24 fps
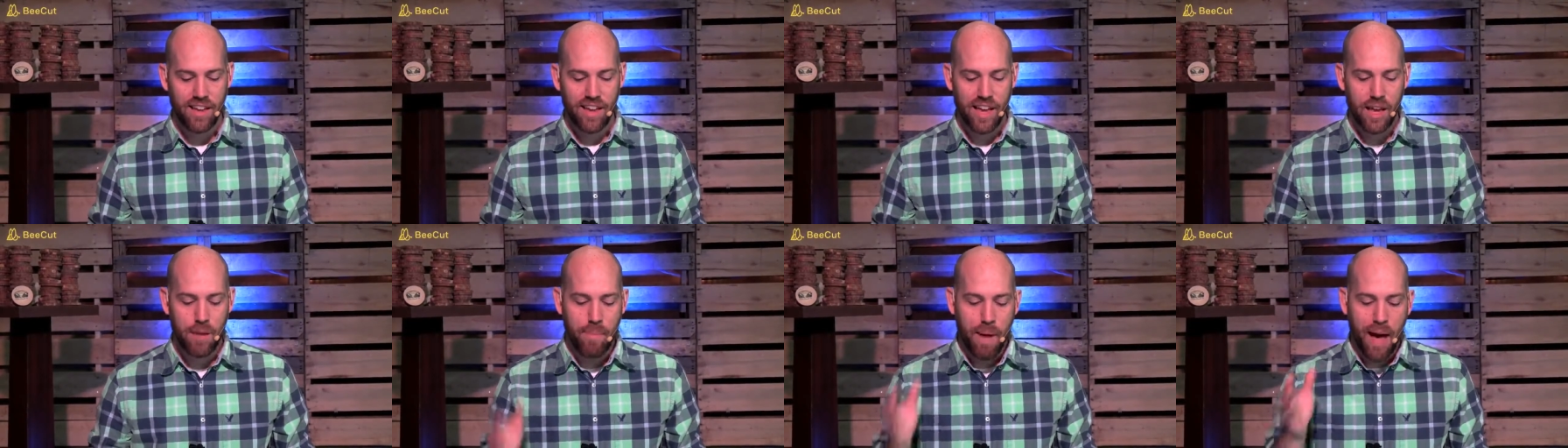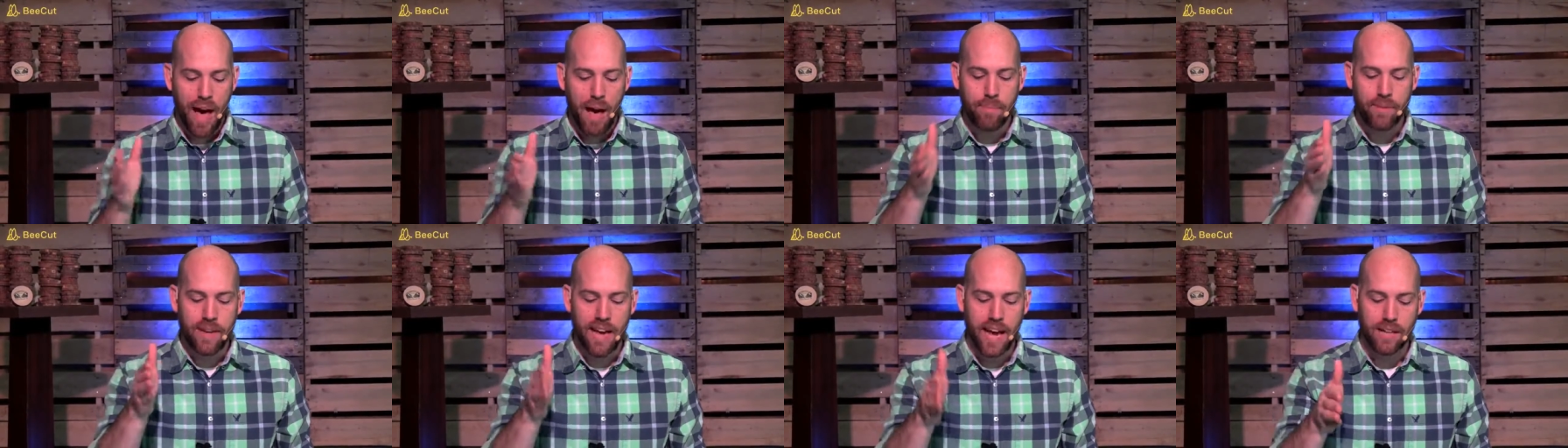He
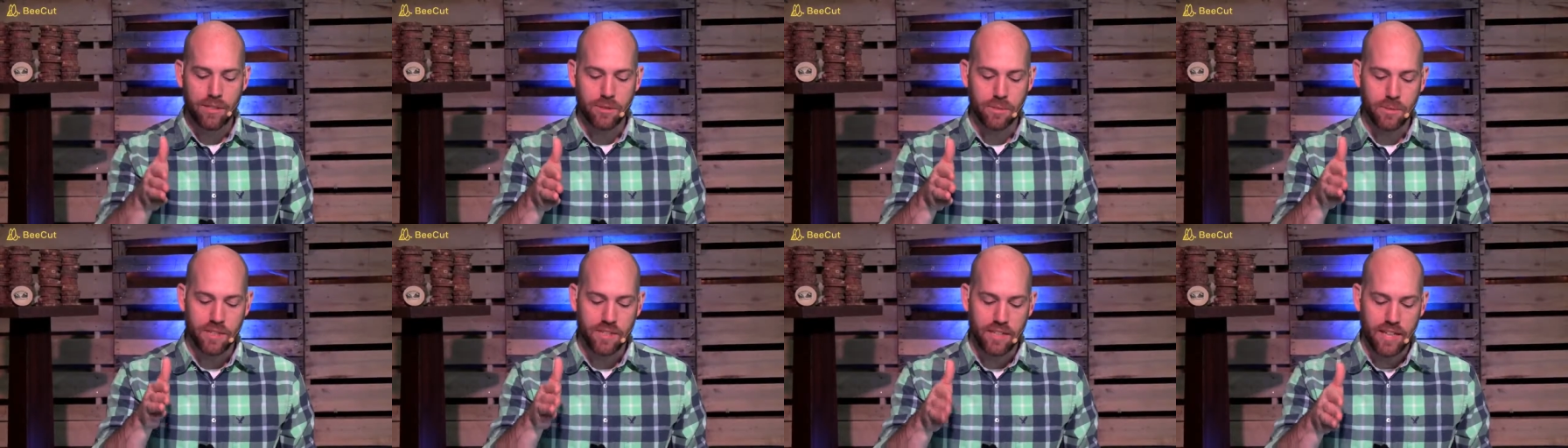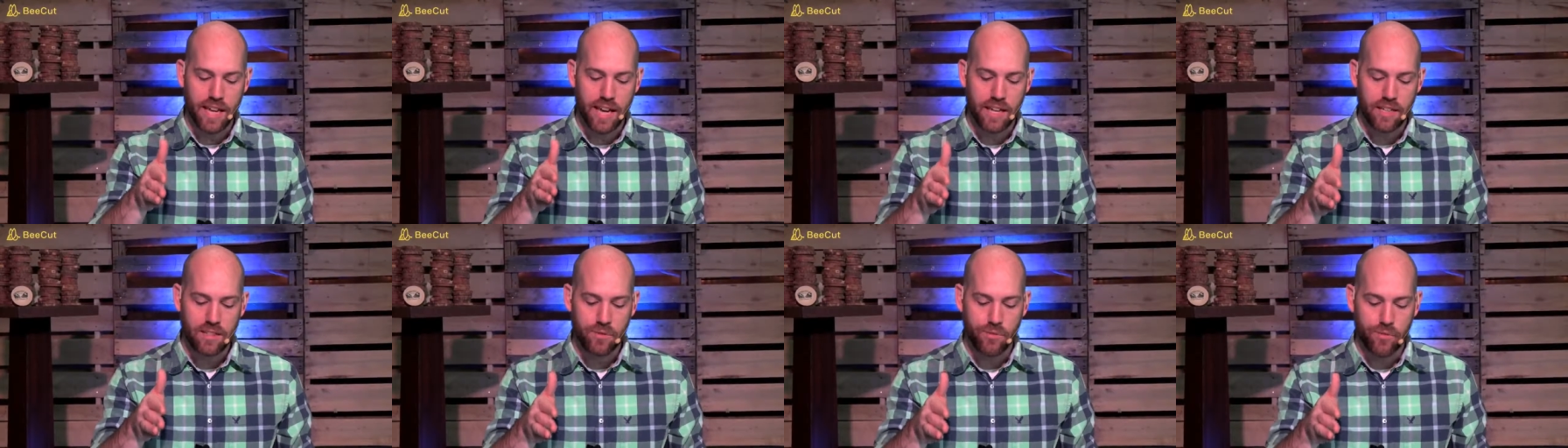baptized them, it
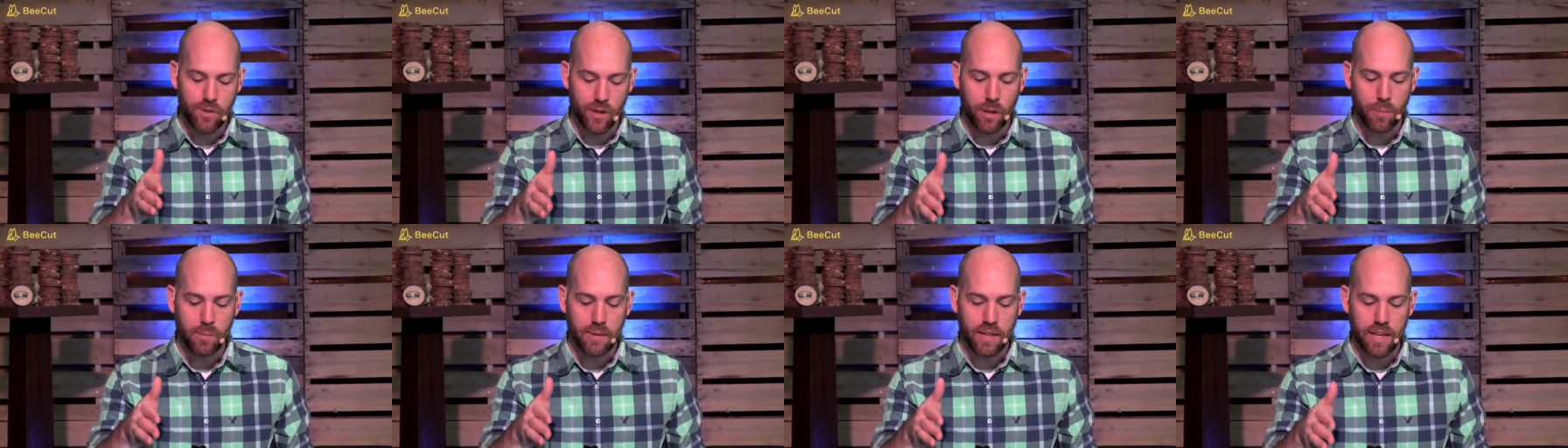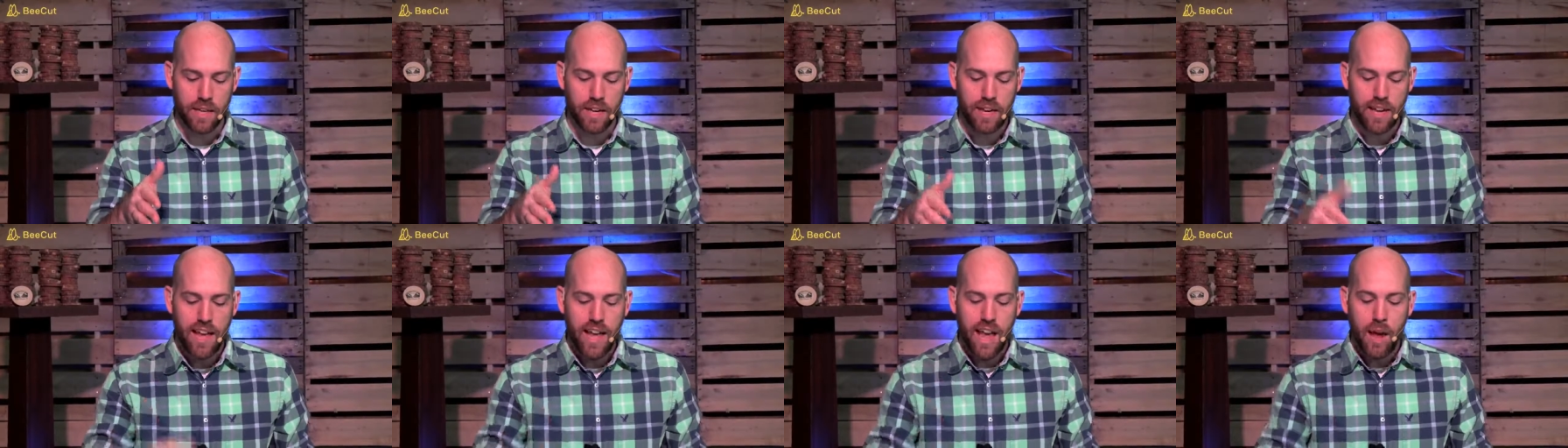says, Philip did.